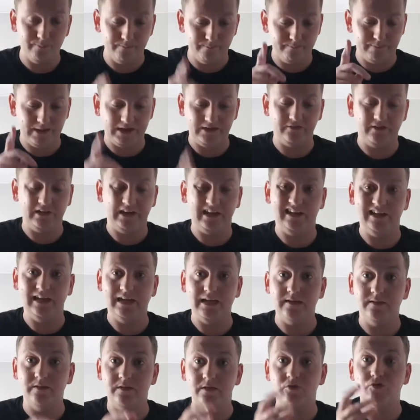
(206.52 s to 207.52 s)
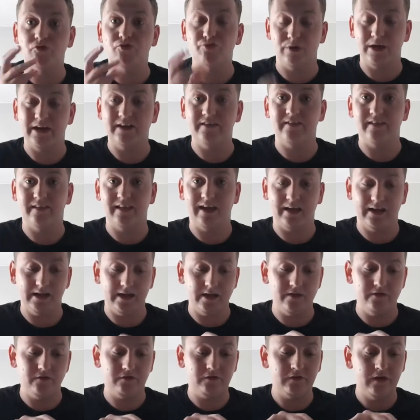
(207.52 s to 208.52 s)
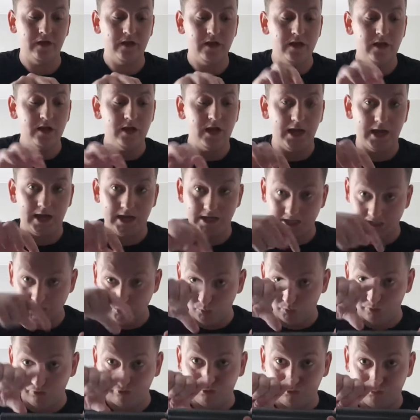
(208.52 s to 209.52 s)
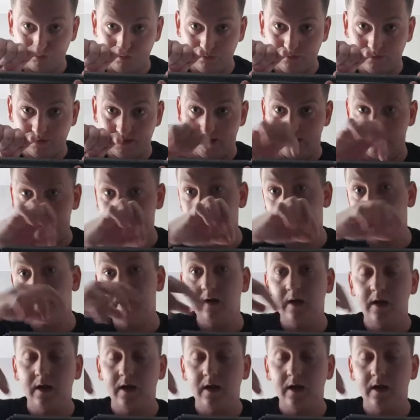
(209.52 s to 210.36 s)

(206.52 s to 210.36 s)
Basically, the trick to that is you unscrew that,